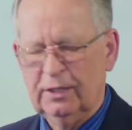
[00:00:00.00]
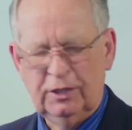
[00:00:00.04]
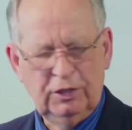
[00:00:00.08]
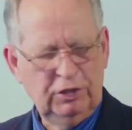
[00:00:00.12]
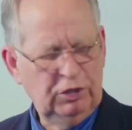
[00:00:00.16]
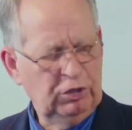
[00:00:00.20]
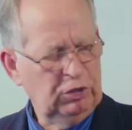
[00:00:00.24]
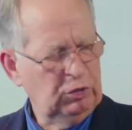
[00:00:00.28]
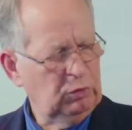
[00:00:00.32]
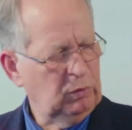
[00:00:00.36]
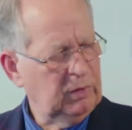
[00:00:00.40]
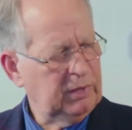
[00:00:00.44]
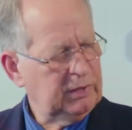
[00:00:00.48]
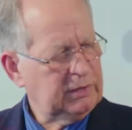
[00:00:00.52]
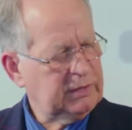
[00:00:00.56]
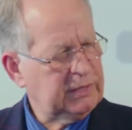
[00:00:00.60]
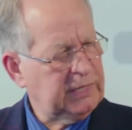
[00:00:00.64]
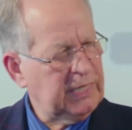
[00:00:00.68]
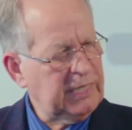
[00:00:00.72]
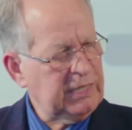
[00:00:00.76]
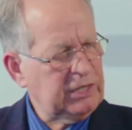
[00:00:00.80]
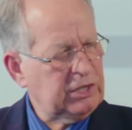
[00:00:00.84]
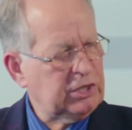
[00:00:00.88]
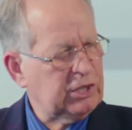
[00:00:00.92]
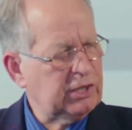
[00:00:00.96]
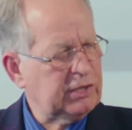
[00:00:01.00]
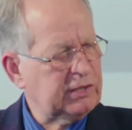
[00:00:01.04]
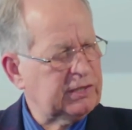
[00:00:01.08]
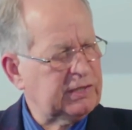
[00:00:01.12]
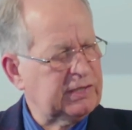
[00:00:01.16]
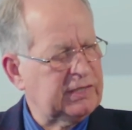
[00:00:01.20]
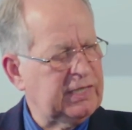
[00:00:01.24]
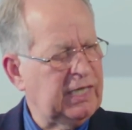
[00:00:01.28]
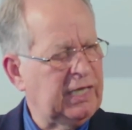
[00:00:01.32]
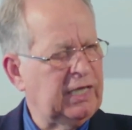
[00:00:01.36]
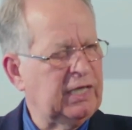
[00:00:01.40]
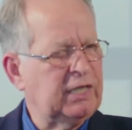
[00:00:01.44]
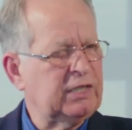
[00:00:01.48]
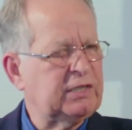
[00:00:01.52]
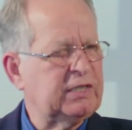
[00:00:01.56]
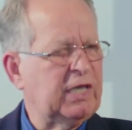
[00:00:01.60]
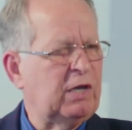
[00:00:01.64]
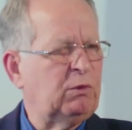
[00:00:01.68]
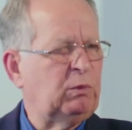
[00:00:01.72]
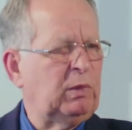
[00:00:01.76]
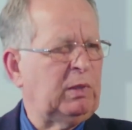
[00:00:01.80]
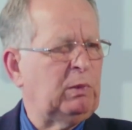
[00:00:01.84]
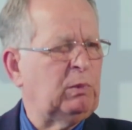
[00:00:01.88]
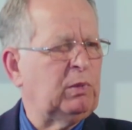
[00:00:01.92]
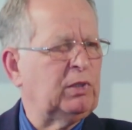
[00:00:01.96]
You will teach us things
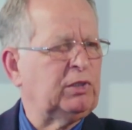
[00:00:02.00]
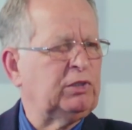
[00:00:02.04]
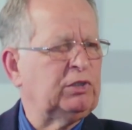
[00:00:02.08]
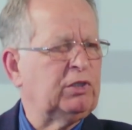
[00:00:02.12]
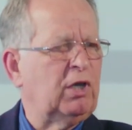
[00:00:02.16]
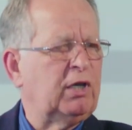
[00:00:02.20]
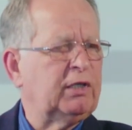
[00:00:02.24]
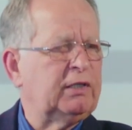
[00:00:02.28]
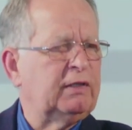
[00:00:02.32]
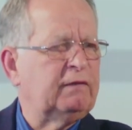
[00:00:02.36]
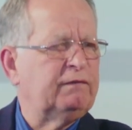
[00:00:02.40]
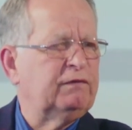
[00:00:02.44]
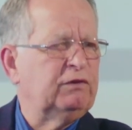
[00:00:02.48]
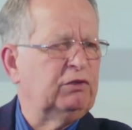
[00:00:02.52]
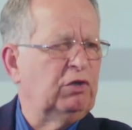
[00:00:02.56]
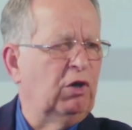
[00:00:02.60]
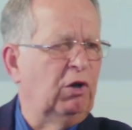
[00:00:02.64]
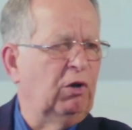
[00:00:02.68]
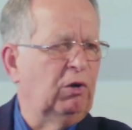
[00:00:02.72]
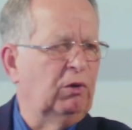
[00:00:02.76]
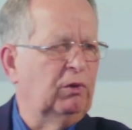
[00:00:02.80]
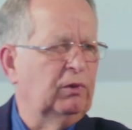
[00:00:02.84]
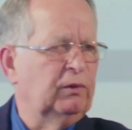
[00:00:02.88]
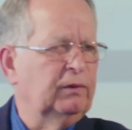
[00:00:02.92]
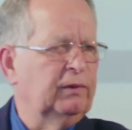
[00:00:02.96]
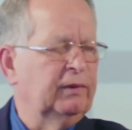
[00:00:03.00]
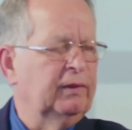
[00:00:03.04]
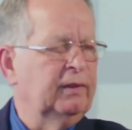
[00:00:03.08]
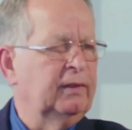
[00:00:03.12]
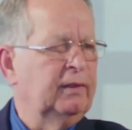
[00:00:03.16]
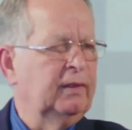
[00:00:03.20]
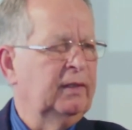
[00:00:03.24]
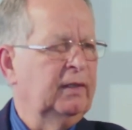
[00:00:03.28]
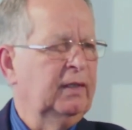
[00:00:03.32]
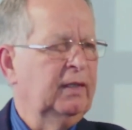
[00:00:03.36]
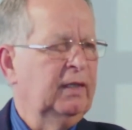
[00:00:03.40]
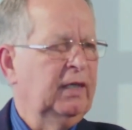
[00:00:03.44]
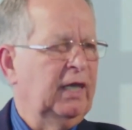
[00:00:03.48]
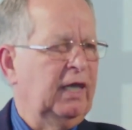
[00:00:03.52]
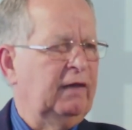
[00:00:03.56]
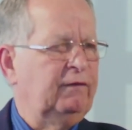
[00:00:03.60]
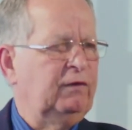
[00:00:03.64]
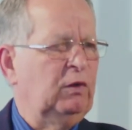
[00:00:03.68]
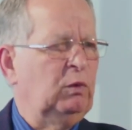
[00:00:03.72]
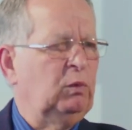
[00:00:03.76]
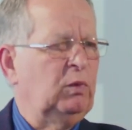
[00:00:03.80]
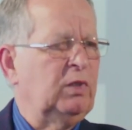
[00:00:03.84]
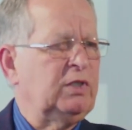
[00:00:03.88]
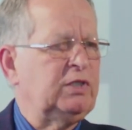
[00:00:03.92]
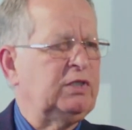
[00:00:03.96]
that we would not have known if
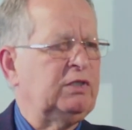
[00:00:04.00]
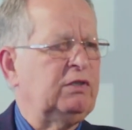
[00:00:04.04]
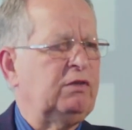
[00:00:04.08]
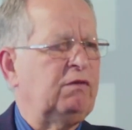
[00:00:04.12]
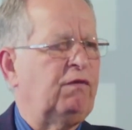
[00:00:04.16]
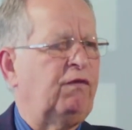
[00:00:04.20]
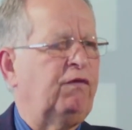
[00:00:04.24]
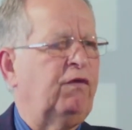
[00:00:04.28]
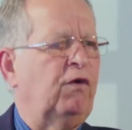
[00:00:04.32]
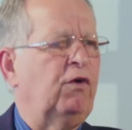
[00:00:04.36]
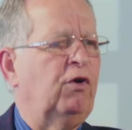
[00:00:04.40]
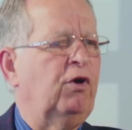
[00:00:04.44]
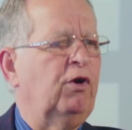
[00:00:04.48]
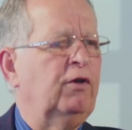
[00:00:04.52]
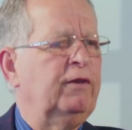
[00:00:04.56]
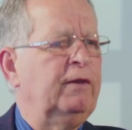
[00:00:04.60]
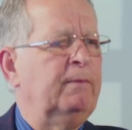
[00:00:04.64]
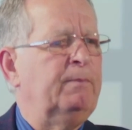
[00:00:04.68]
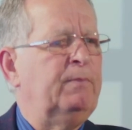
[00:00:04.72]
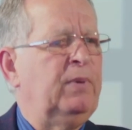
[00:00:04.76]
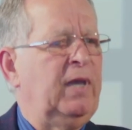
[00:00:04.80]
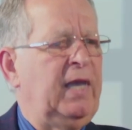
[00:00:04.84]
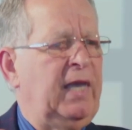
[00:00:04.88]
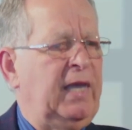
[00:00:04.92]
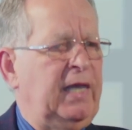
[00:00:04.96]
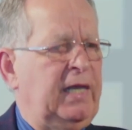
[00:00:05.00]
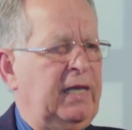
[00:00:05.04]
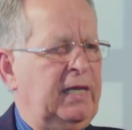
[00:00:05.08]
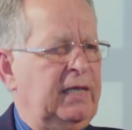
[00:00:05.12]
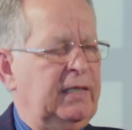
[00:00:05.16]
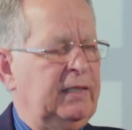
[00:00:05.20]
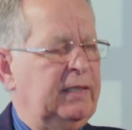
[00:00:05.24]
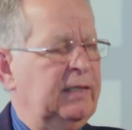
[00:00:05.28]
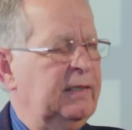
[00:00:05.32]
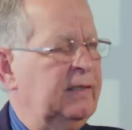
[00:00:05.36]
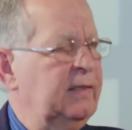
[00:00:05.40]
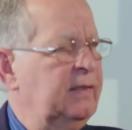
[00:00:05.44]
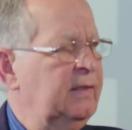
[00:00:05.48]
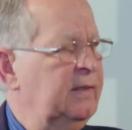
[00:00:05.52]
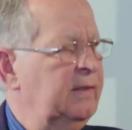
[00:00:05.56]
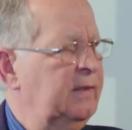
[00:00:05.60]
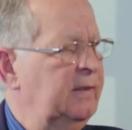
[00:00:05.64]
it wasn't for the pain